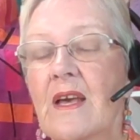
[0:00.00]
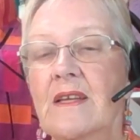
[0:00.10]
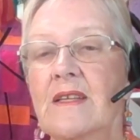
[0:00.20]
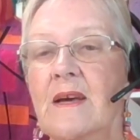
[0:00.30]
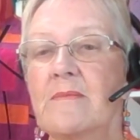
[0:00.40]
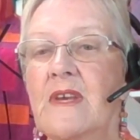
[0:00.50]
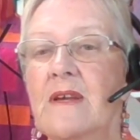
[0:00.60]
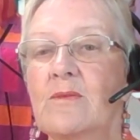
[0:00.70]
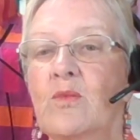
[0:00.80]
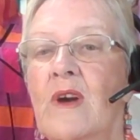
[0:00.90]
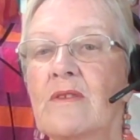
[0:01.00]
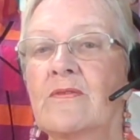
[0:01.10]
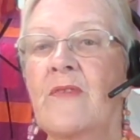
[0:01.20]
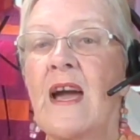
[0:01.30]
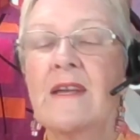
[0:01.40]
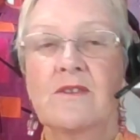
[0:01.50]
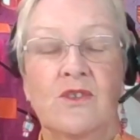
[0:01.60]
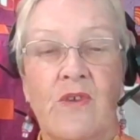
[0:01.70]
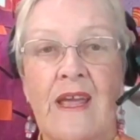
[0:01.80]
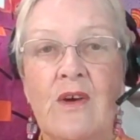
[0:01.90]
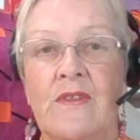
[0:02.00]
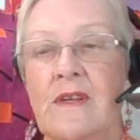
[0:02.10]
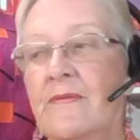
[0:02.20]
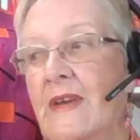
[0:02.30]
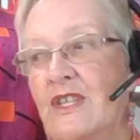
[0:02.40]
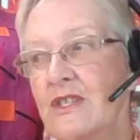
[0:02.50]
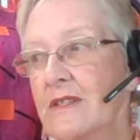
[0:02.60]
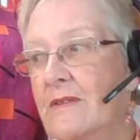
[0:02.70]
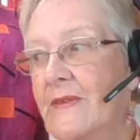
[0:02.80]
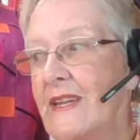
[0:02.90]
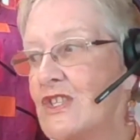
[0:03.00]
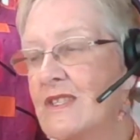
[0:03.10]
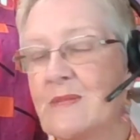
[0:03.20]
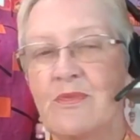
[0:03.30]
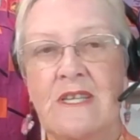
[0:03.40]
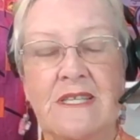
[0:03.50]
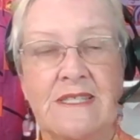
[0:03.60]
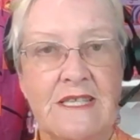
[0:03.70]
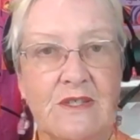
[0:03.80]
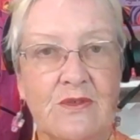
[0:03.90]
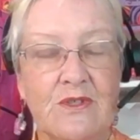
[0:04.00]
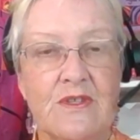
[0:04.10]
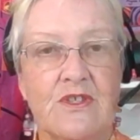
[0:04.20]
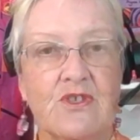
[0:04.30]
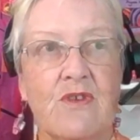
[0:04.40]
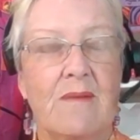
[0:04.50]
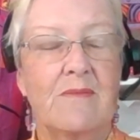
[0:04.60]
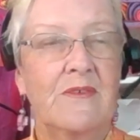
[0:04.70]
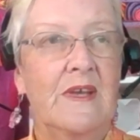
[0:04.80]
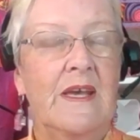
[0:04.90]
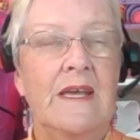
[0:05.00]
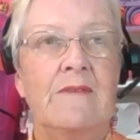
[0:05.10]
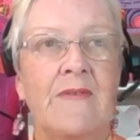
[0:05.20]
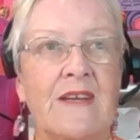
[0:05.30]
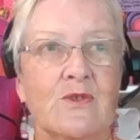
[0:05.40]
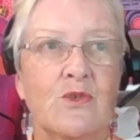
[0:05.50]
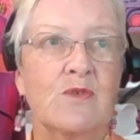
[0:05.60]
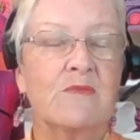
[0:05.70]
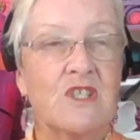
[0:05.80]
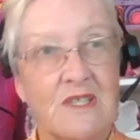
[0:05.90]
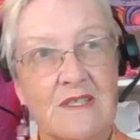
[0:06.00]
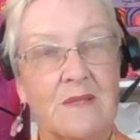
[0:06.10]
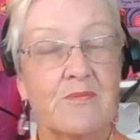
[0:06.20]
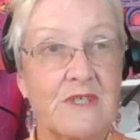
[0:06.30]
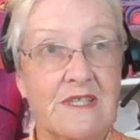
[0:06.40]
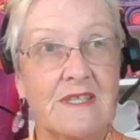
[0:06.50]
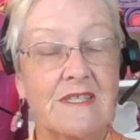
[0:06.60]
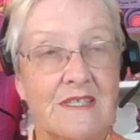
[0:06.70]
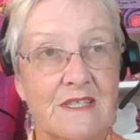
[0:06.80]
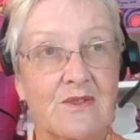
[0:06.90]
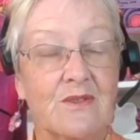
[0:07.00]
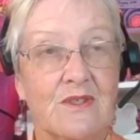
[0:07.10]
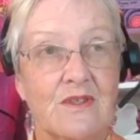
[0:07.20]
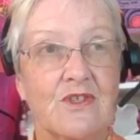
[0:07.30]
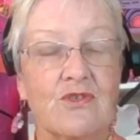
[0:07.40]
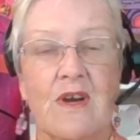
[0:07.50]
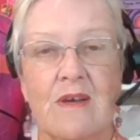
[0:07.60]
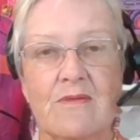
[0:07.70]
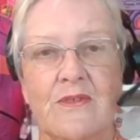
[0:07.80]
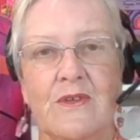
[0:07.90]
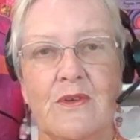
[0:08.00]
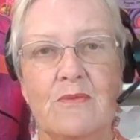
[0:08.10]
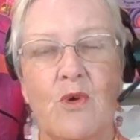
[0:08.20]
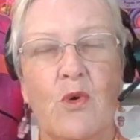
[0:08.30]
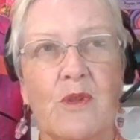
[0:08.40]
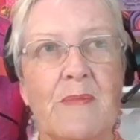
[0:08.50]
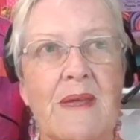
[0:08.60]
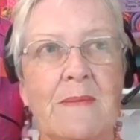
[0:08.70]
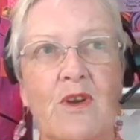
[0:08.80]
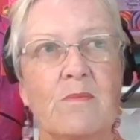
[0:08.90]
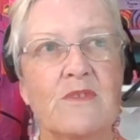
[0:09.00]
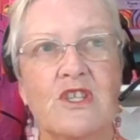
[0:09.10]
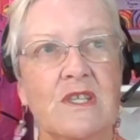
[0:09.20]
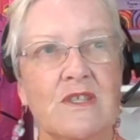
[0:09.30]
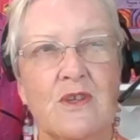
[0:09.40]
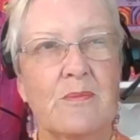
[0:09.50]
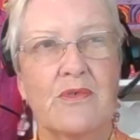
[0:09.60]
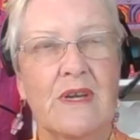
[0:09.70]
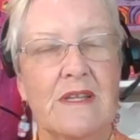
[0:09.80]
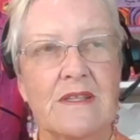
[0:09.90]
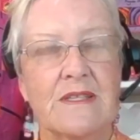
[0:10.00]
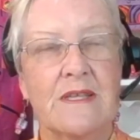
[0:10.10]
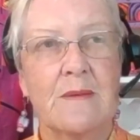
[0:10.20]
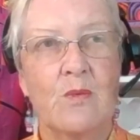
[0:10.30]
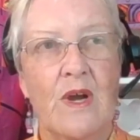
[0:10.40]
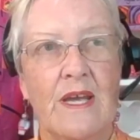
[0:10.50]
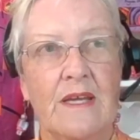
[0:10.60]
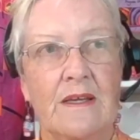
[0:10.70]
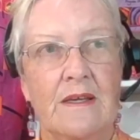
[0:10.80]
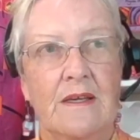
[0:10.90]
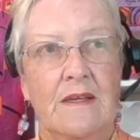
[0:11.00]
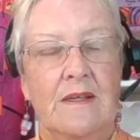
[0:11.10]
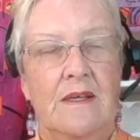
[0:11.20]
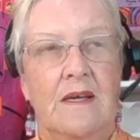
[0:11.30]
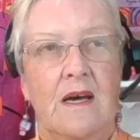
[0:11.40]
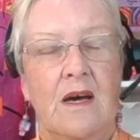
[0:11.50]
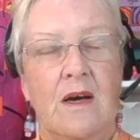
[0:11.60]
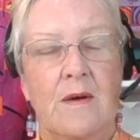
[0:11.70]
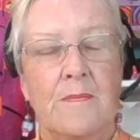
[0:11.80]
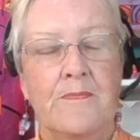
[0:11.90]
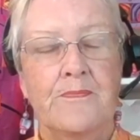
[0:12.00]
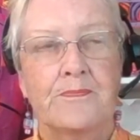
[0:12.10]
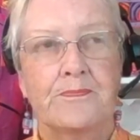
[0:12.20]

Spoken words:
Yep, it worked fine, great on the Ovation. The Ovation is pretty identical to the Triumph. In fact, all the machines are pretty identical to the Triumph. All the Baby Lock machines operate in the same way. Um,